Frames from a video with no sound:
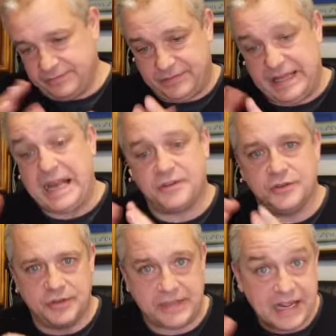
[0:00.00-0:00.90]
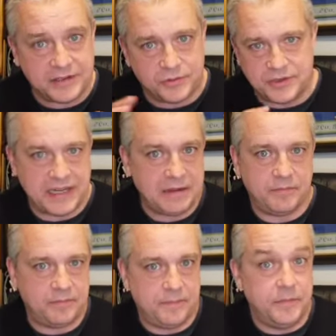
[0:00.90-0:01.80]
textures. It takes on the same
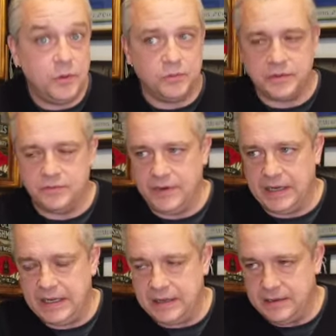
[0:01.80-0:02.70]
note, really.